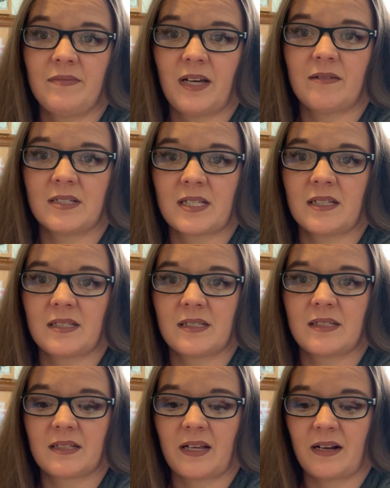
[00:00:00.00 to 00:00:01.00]
That was a
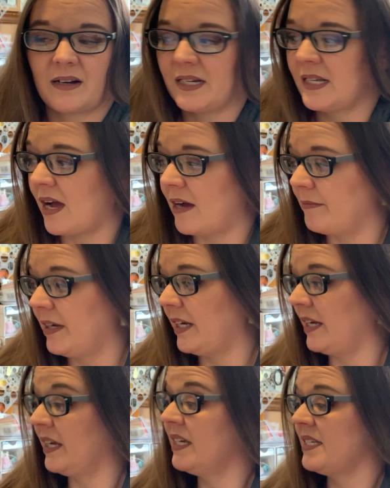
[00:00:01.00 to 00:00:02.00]
scary time and
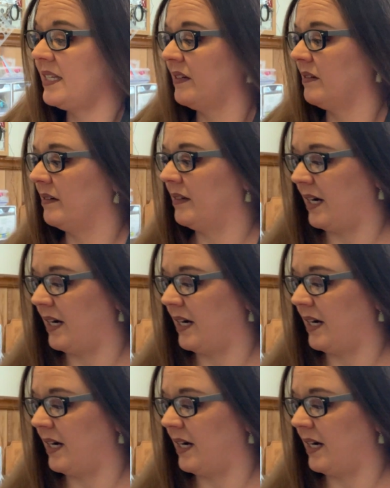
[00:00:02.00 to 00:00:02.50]
is still